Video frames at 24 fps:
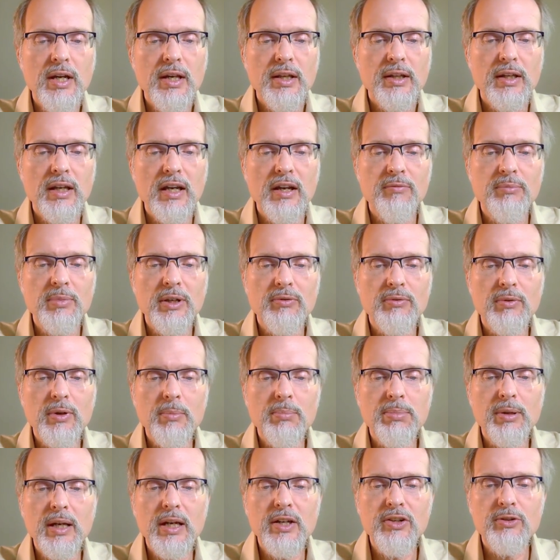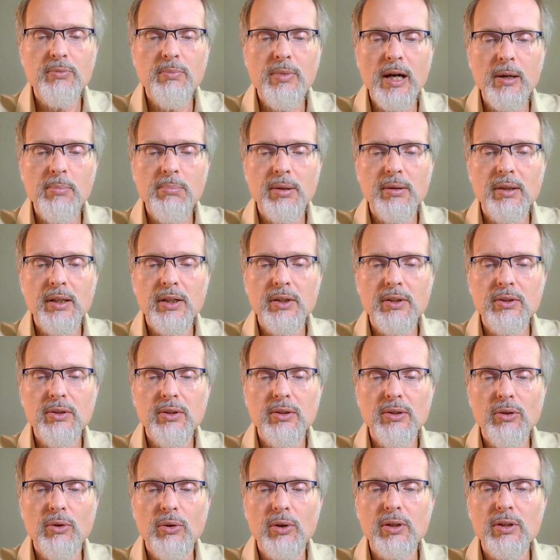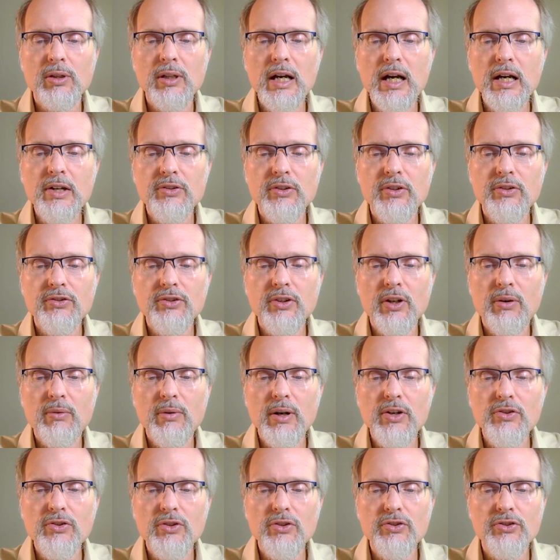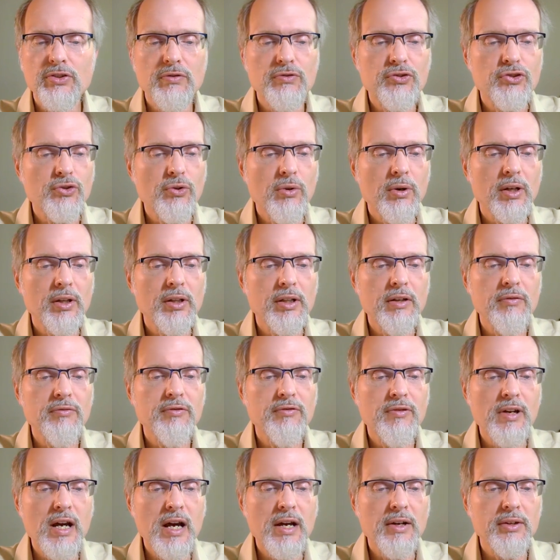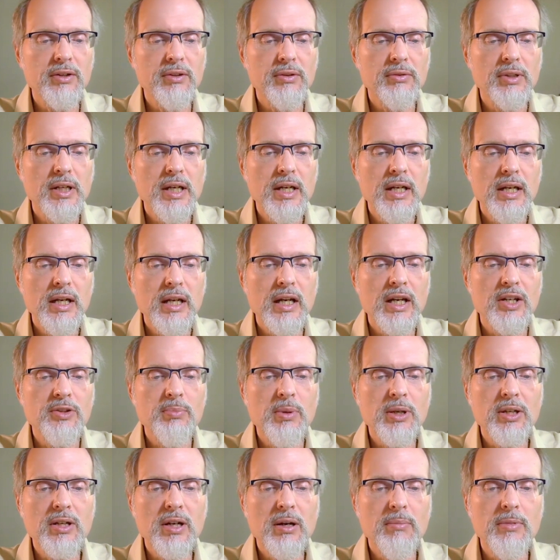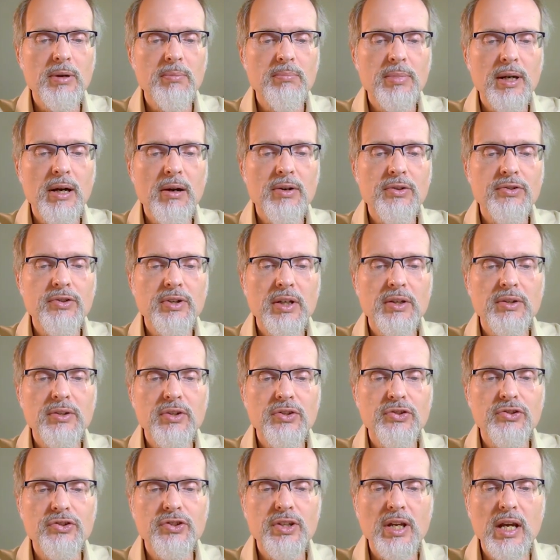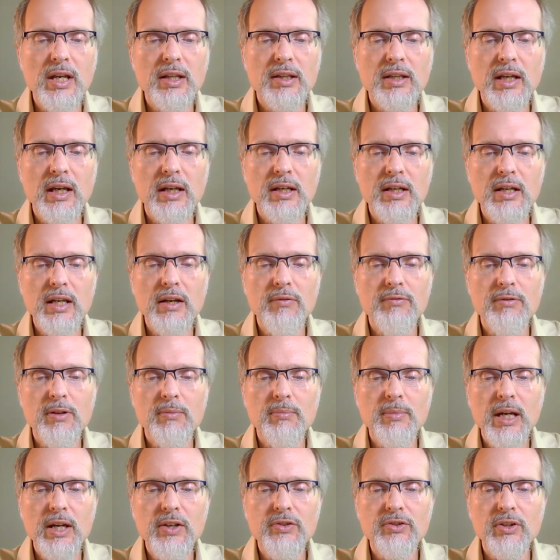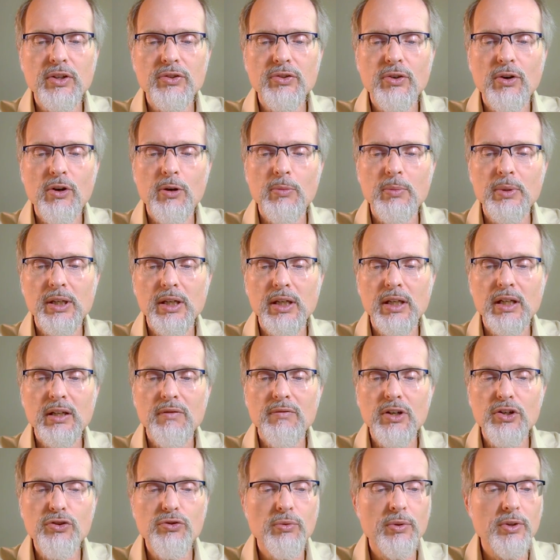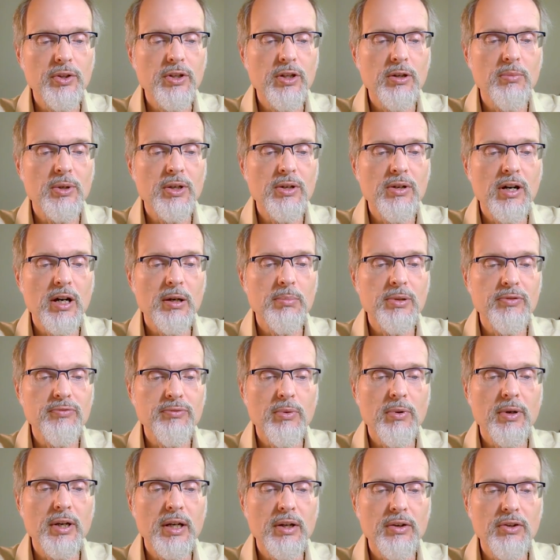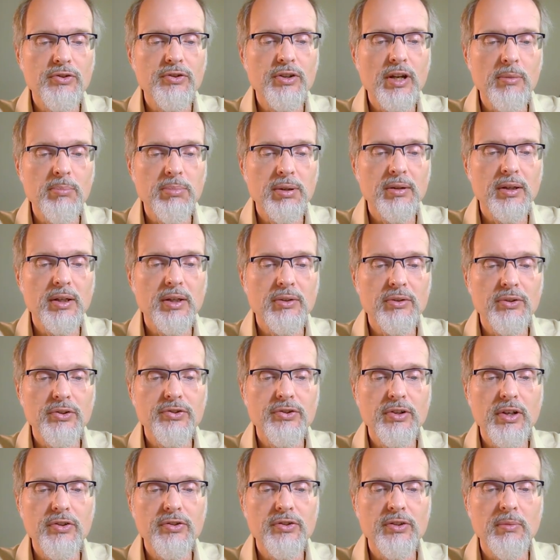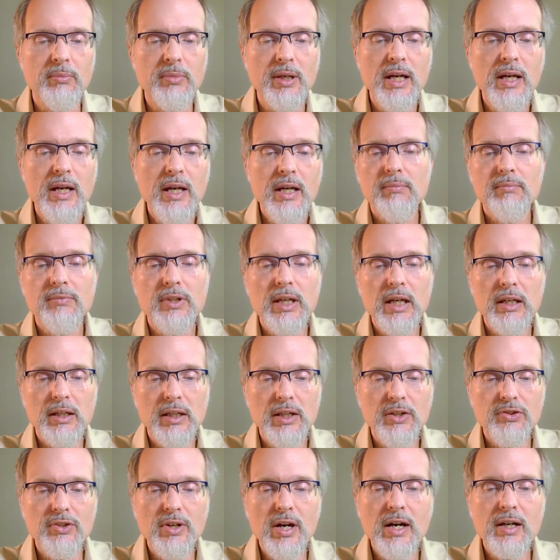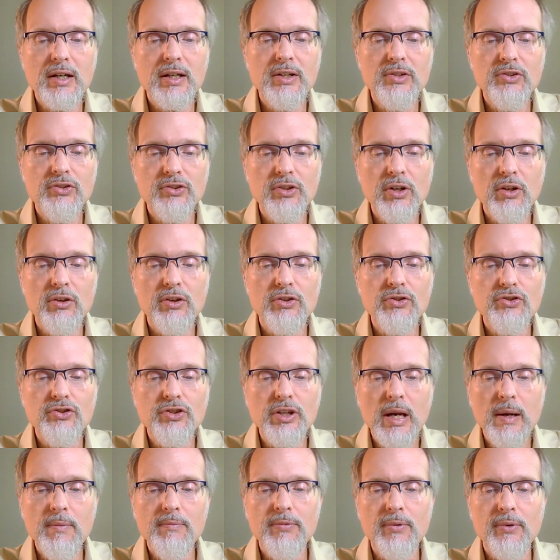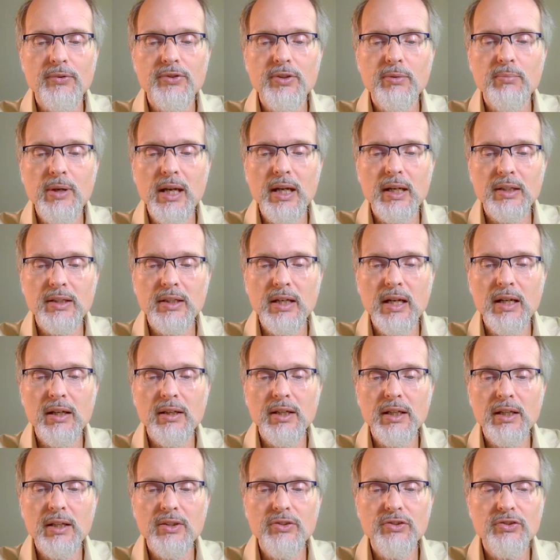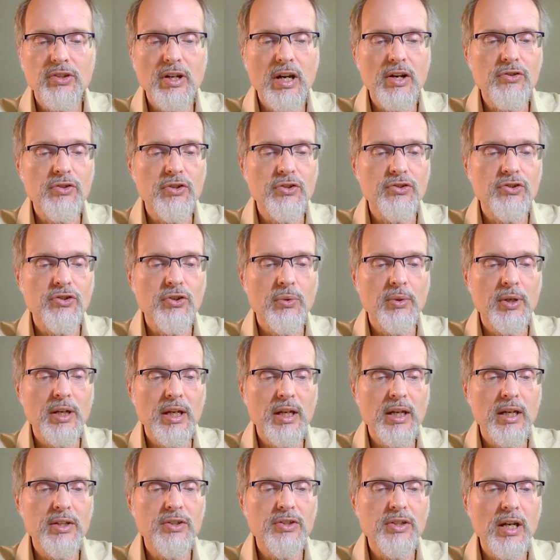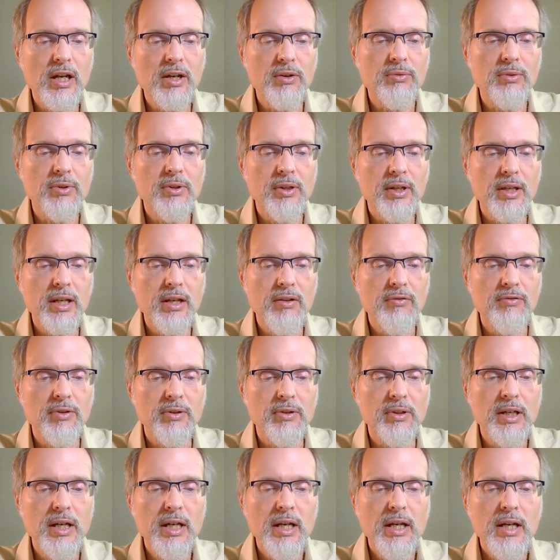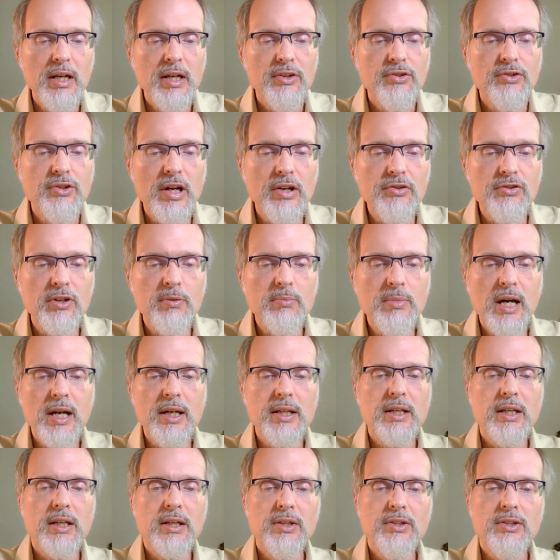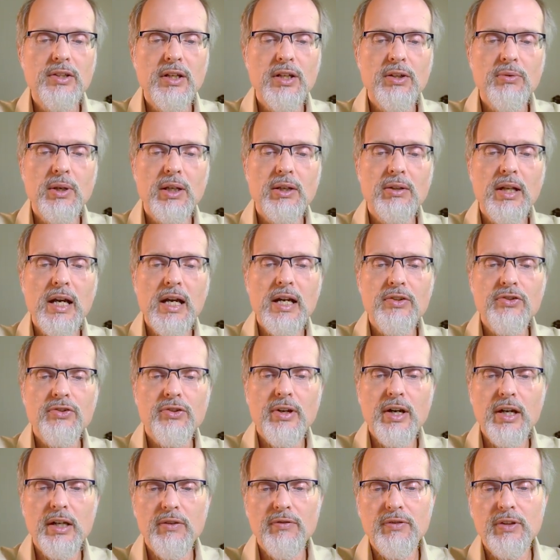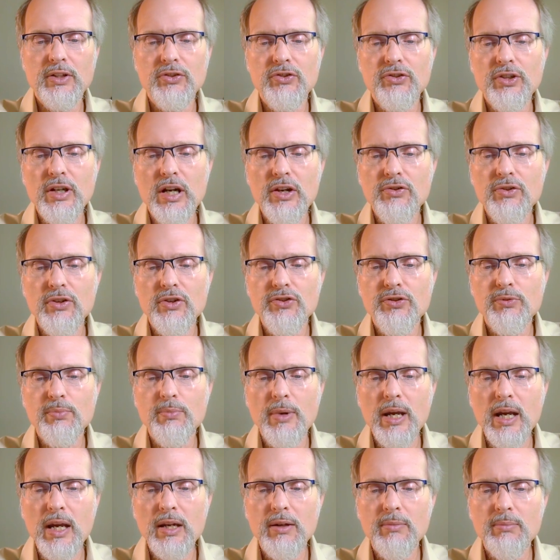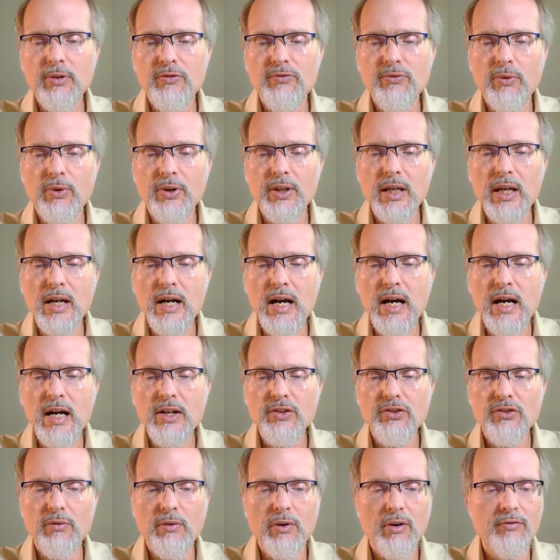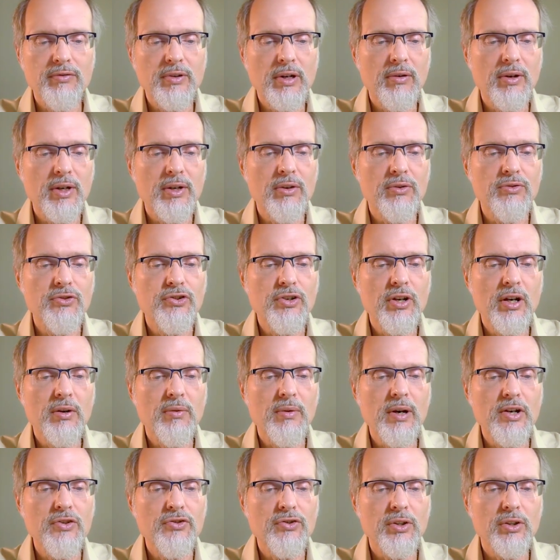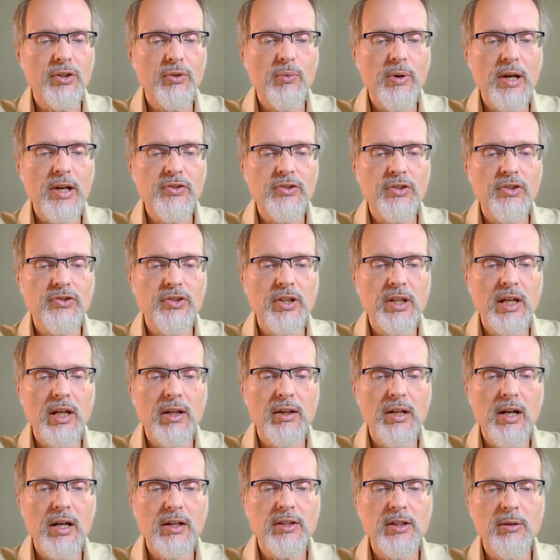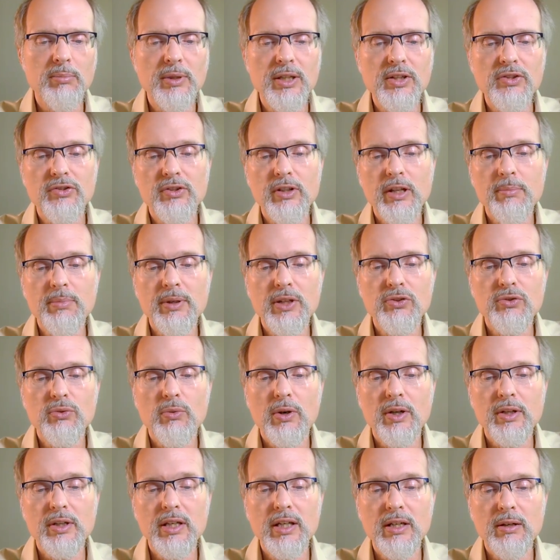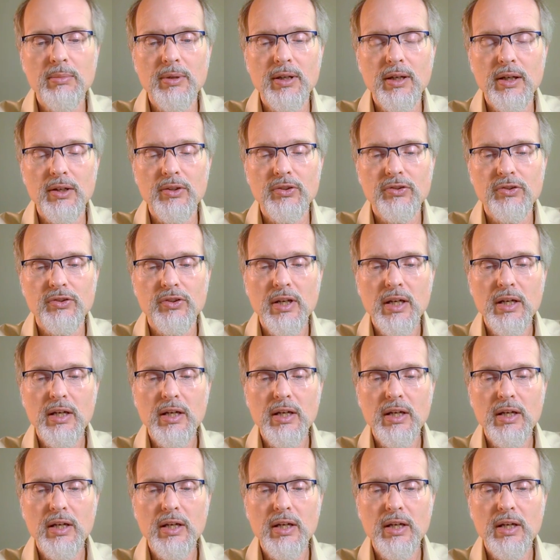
They have been replaced by political or class considerations of short-lived value. It has become embarrassing to state that evil makes its home in the individual human heart before it enters a political system. Yet it is not considered shameful to make daily concessions to an integral evil. Judging by the continuing landslide of concessions made before the eyes of our very own generation, the West is ineluctably slipping toward the abyss.